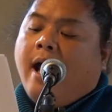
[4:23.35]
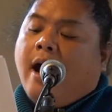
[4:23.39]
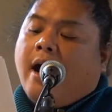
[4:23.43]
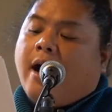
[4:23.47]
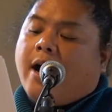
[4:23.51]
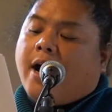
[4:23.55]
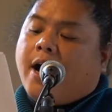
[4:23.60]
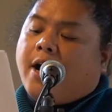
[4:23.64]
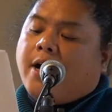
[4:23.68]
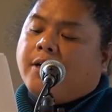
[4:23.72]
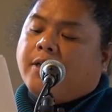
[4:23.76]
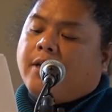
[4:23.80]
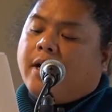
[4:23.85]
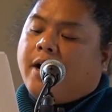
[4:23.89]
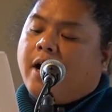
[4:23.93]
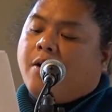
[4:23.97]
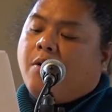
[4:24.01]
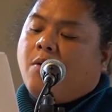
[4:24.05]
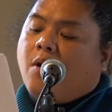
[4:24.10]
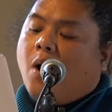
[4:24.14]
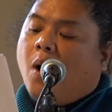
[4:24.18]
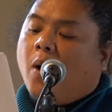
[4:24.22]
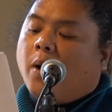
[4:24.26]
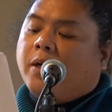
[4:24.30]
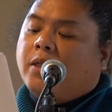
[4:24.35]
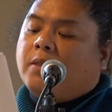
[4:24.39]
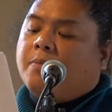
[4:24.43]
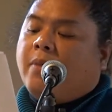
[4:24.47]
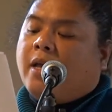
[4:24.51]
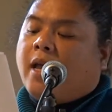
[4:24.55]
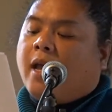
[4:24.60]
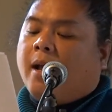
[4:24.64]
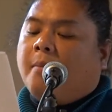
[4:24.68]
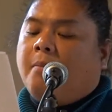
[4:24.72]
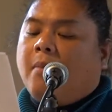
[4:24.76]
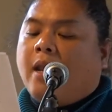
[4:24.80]
Her
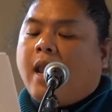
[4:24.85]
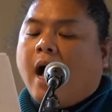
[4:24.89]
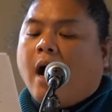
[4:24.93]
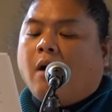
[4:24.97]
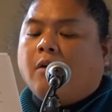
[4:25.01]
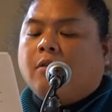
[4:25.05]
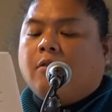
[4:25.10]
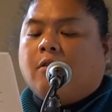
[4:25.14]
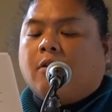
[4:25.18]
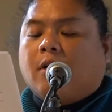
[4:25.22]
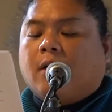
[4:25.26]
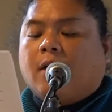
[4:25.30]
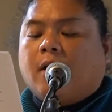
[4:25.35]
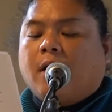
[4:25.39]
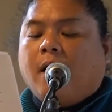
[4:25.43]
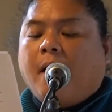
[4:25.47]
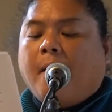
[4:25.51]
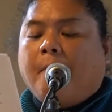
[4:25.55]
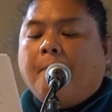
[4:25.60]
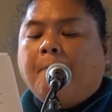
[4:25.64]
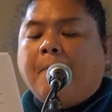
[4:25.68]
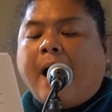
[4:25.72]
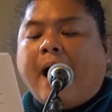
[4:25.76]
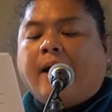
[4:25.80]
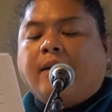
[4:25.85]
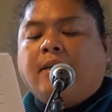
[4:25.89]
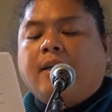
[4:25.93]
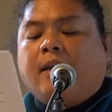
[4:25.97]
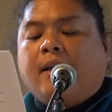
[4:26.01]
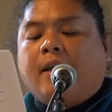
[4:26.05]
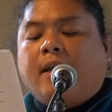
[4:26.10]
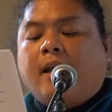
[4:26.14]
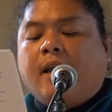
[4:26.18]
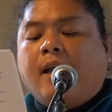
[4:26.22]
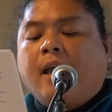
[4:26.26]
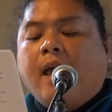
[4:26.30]
roars became louder,
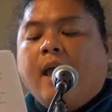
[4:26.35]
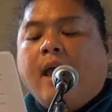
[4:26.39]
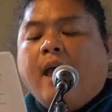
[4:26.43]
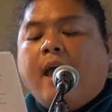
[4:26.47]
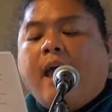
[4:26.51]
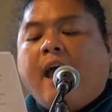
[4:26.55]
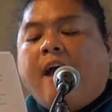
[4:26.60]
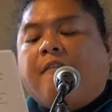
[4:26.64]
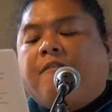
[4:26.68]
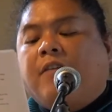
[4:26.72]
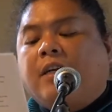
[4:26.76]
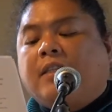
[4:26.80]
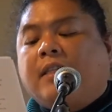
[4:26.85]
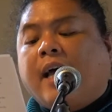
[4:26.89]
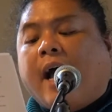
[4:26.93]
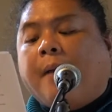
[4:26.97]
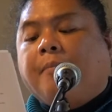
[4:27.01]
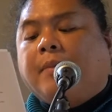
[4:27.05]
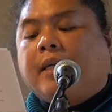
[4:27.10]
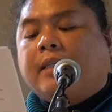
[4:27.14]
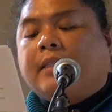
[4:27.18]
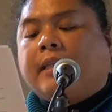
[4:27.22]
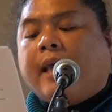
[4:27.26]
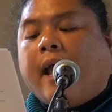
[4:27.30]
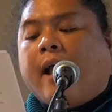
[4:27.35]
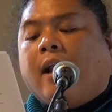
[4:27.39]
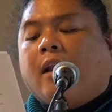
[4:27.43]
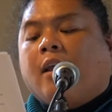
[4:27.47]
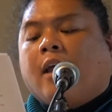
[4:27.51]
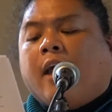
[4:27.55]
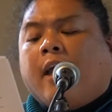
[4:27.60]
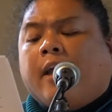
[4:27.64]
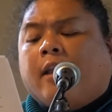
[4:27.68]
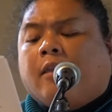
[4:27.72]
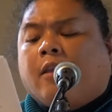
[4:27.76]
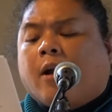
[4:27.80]
maddening, every time the
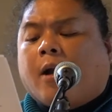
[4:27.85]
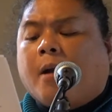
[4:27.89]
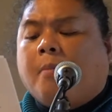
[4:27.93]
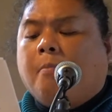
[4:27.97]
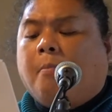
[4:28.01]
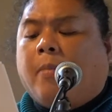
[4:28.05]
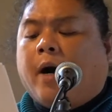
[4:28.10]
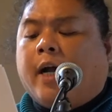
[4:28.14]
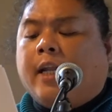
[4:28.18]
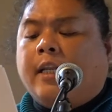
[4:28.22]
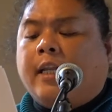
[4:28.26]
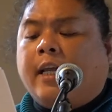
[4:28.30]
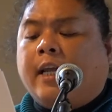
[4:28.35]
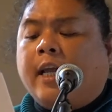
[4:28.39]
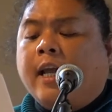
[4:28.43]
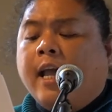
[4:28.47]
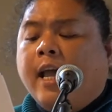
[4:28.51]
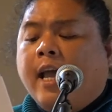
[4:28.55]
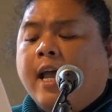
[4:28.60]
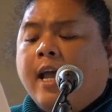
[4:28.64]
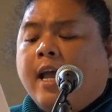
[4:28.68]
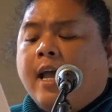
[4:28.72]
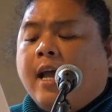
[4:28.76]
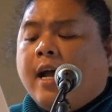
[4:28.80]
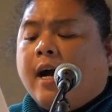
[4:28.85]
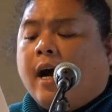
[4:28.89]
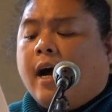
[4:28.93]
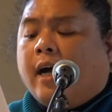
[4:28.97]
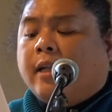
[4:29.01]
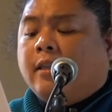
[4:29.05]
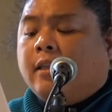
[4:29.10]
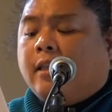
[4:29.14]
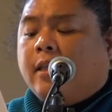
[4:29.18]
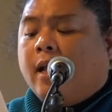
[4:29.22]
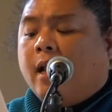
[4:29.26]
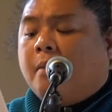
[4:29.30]
tail hit her body,
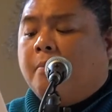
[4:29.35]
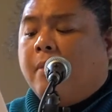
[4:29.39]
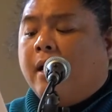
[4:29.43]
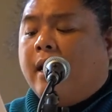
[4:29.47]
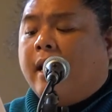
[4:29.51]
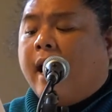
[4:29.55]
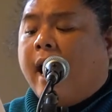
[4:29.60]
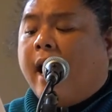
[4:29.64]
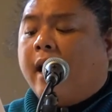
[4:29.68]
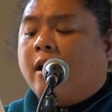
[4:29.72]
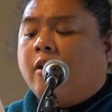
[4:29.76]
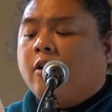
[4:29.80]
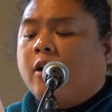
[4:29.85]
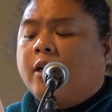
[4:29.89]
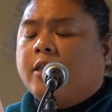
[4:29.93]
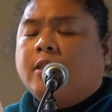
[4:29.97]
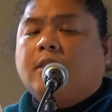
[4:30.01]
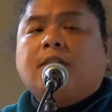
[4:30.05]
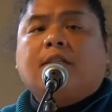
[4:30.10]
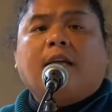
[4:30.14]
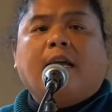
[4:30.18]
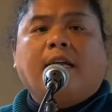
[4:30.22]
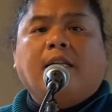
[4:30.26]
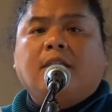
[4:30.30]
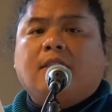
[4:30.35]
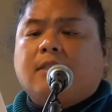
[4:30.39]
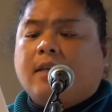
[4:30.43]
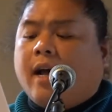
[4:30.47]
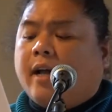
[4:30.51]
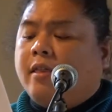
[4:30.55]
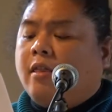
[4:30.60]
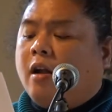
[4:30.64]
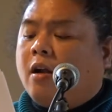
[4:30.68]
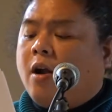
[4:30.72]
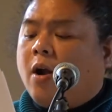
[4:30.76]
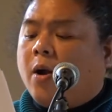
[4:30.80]
until Milagros,
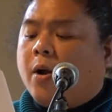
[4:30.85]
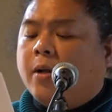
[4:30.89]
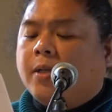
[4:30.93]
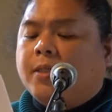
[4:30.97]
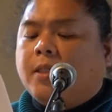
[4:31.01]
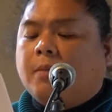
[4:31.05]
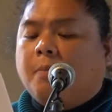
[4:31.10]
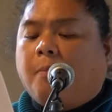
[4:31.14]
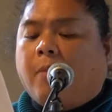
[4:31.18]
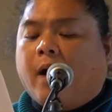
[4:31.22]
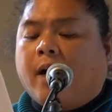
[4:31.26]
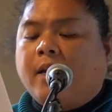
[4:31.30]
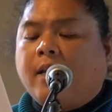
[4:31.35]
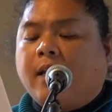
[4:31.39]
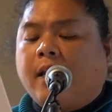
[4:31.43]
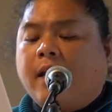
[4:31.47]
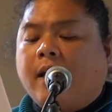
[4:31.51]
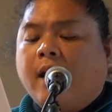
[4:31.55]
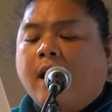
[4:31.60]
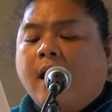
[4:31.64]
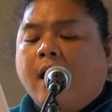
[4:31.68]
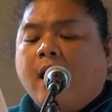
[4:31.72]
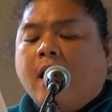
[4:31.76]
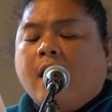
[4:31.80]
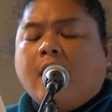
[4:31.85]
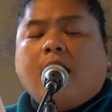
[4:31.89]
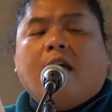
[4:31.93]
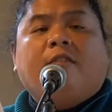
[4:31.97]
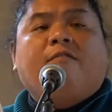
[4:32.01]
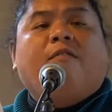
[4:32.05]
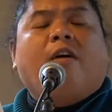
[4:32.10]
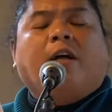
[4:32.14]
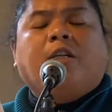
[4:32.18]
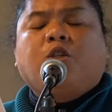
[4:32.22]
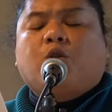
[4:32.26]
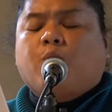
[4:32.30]
inside the girl's body,
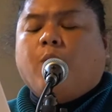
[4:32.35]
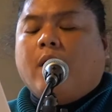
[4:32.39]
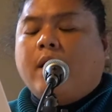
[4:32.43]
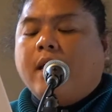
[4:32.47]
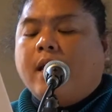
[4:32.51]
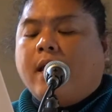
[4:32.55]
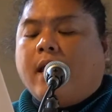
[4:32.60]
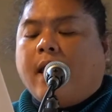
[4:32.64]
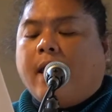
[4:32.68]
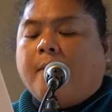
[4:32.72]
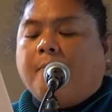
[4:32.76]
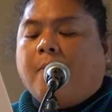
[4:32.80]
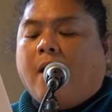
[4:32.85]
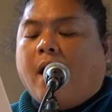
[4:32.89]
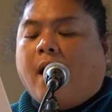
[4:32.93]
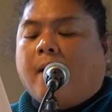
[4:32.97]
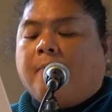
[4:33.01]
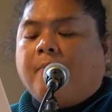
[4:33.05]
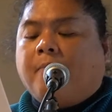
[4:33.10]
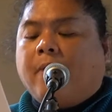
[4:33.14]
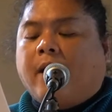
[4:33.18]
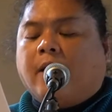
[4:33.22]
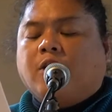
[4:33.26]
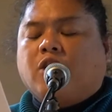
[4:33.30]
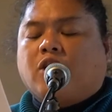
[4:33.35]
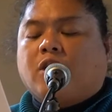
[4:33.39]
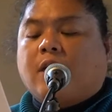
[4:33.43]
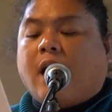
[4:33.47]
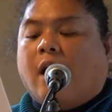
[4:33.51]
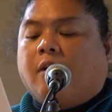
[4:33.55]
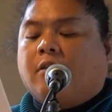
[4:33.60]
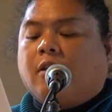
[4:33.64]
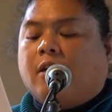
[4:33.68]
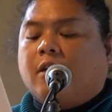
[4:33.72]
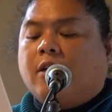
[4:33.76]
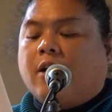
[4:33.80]
eventually gave up and
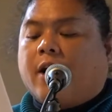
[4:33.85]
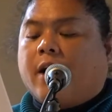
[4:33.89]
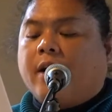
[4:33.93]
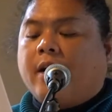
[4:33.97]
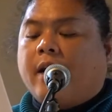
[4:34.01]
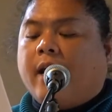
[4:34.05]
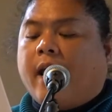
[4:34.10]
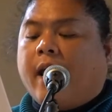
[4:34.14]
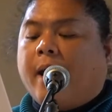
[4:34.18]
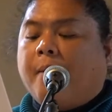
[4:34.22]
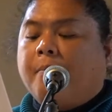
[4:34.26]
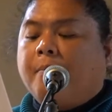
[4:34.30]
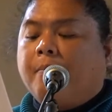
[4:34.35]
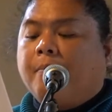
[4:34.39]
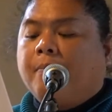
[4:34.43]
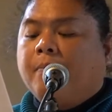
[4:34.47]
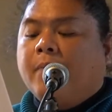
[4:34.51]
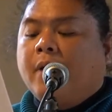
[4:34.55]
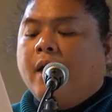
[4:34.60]
shouted her name.